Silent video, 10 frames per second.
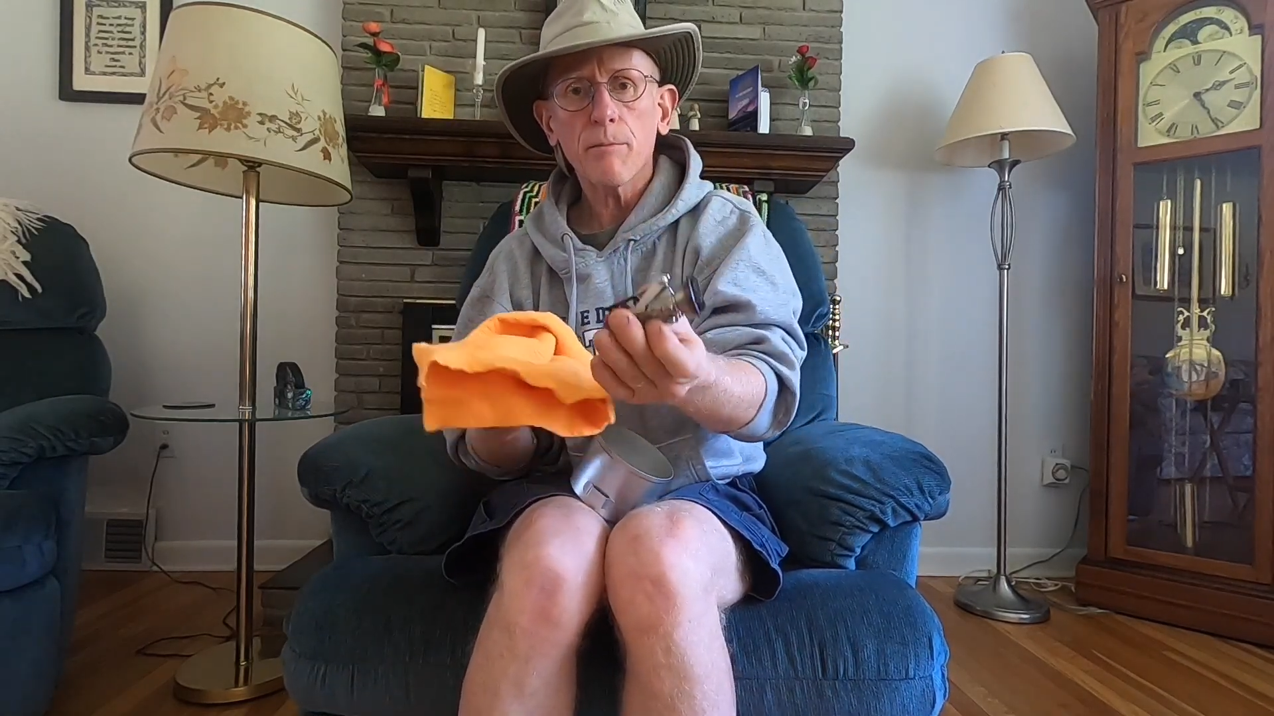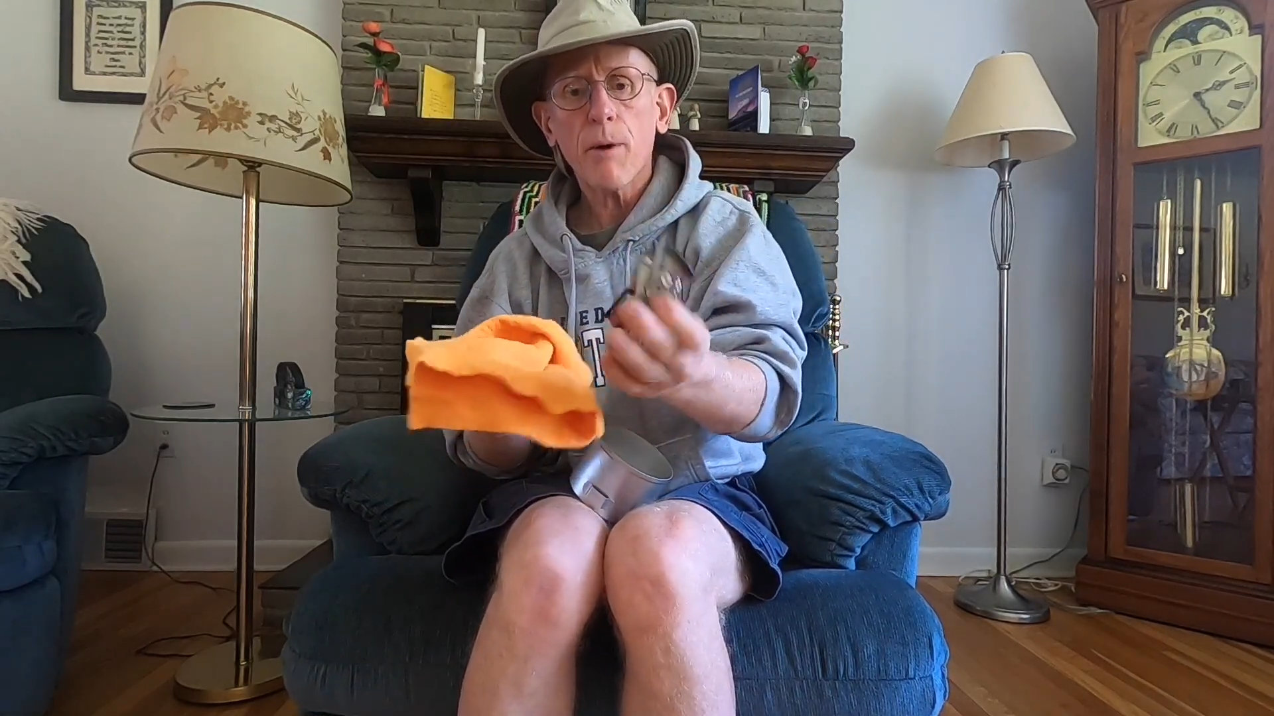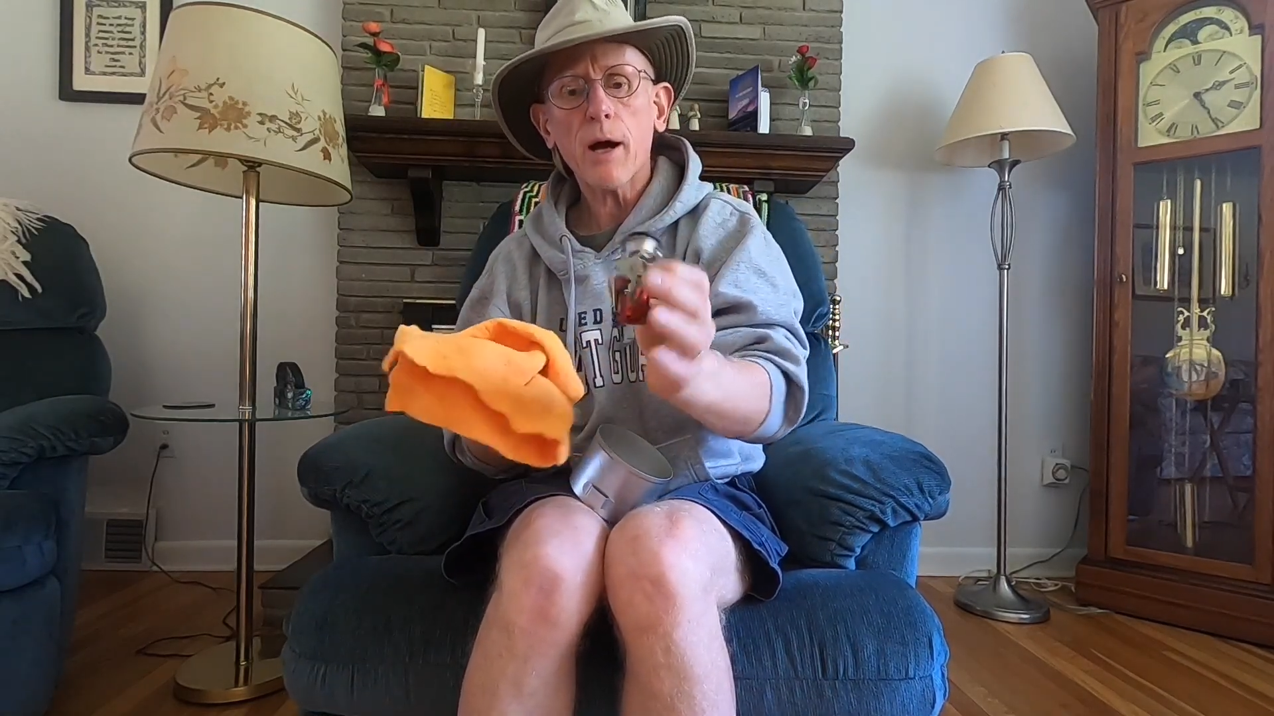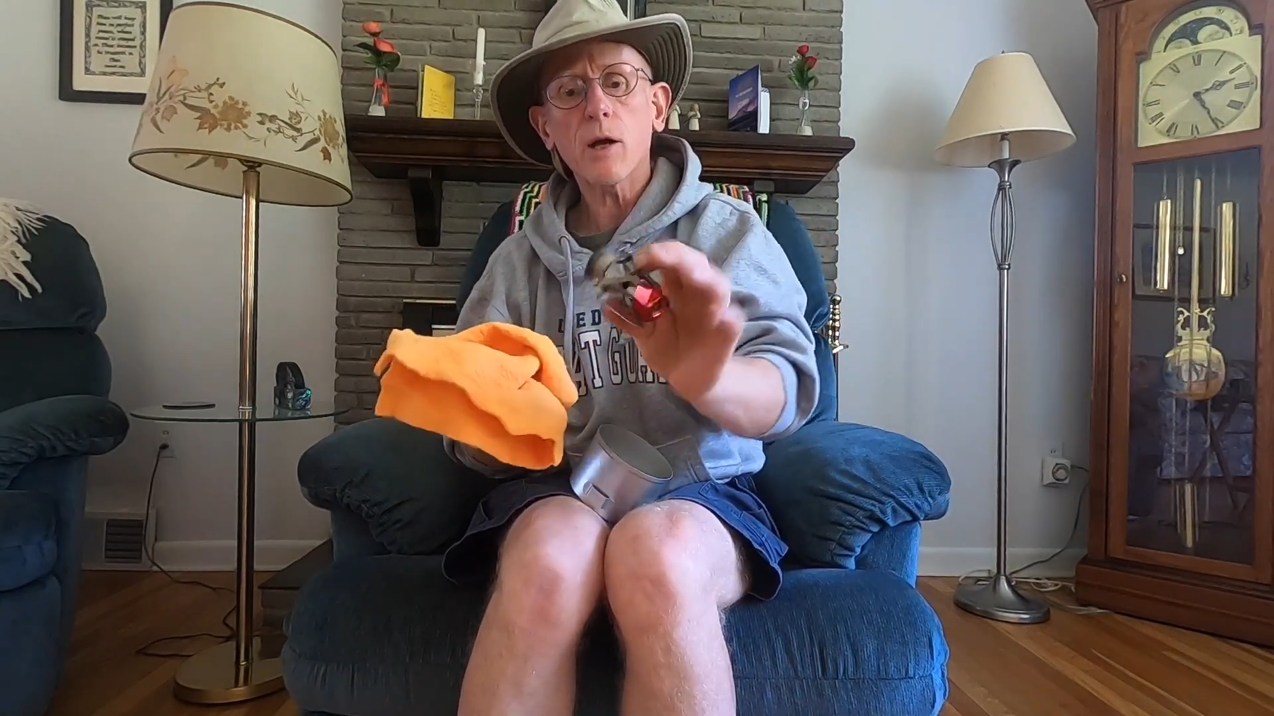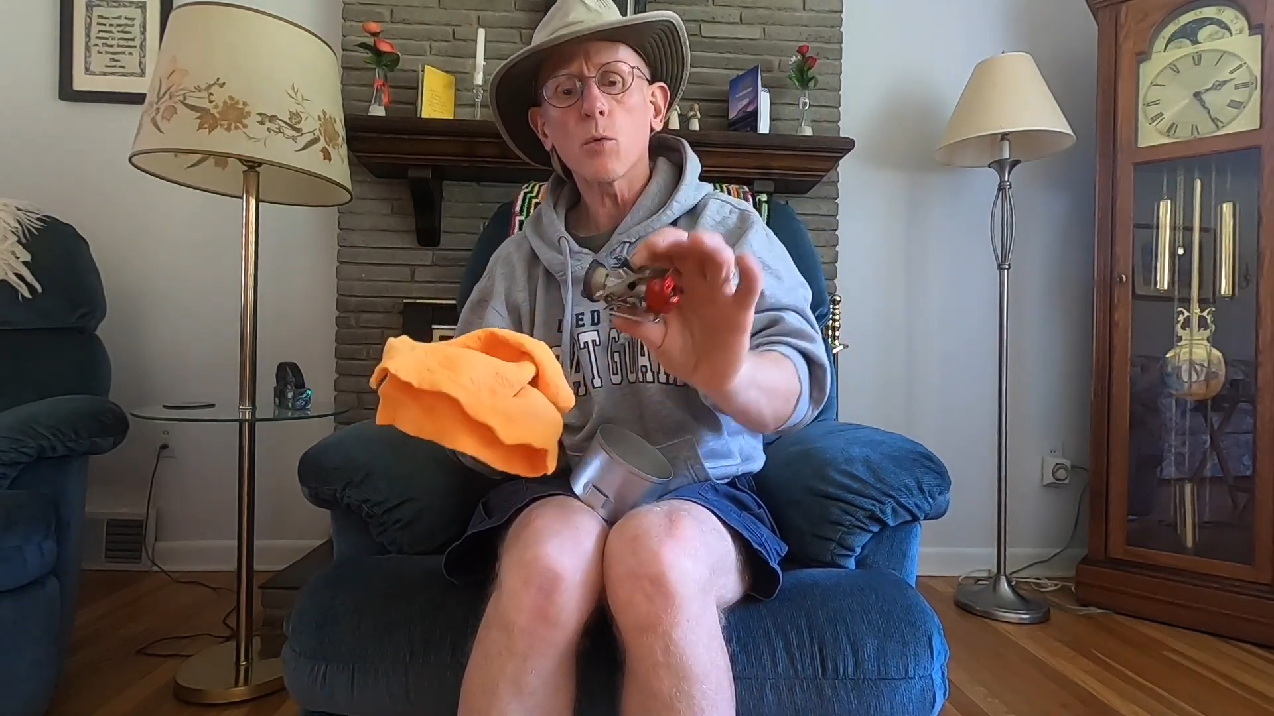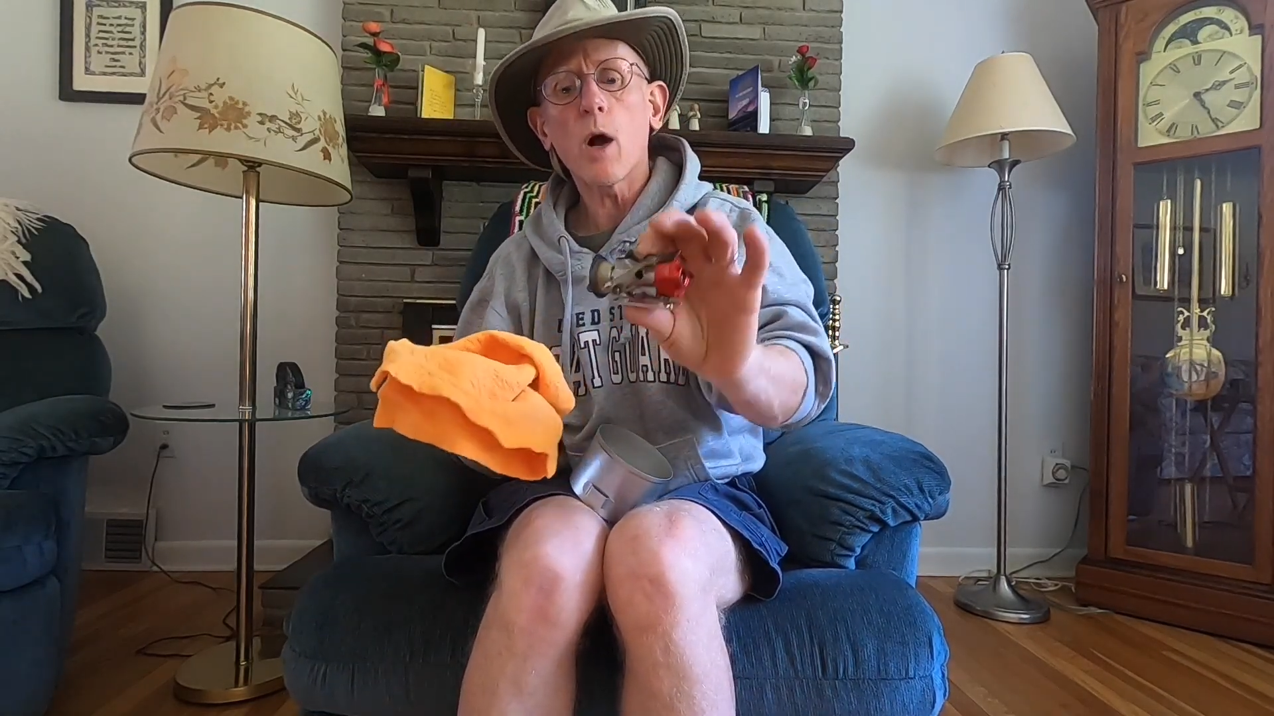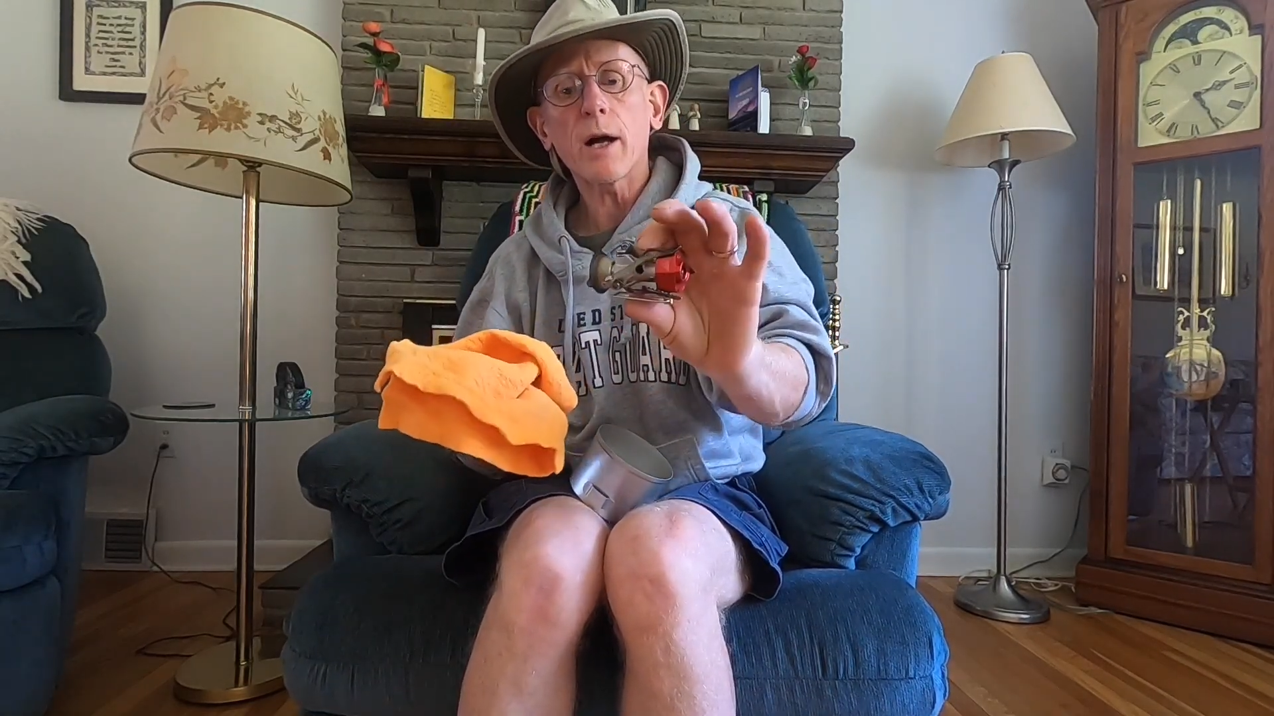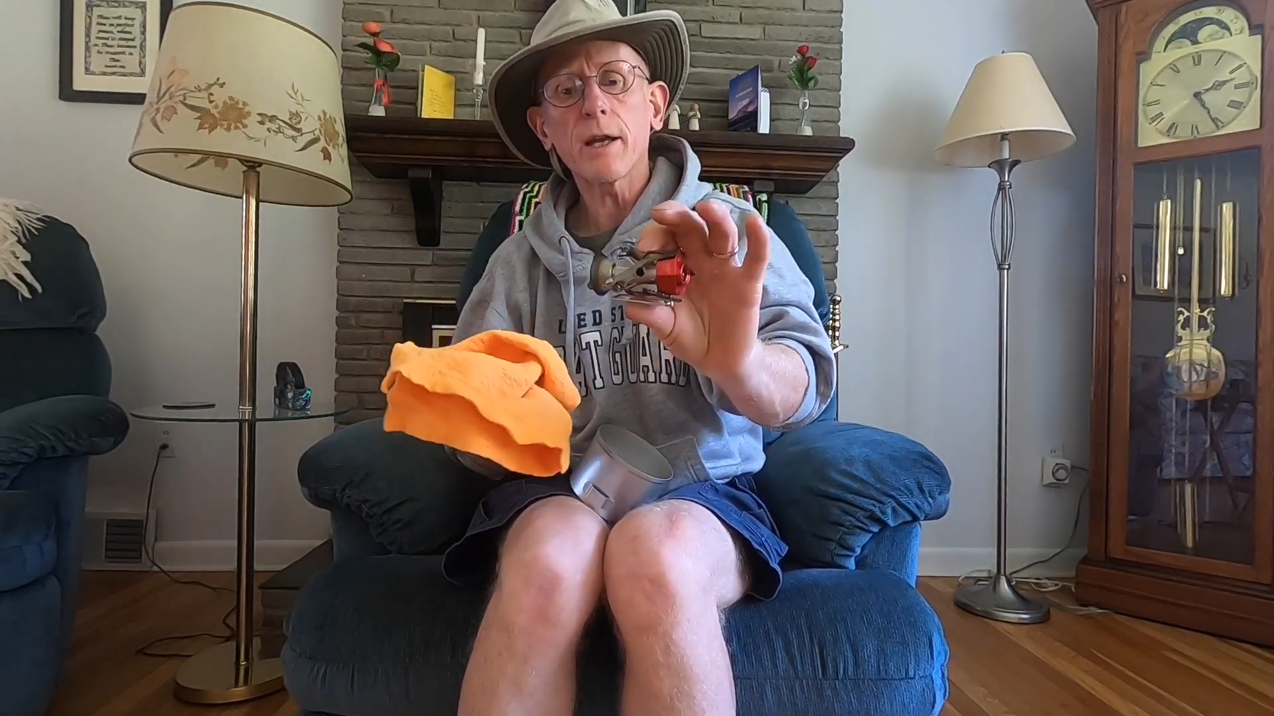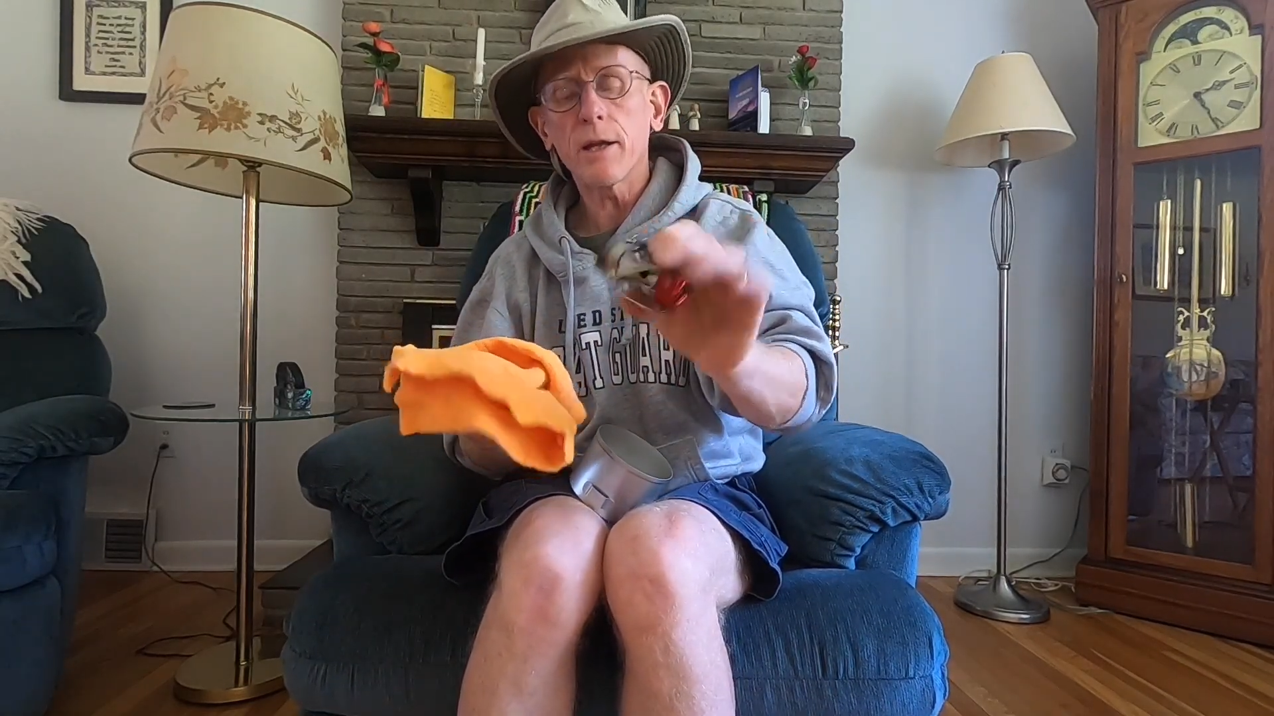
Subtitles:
pocket rocket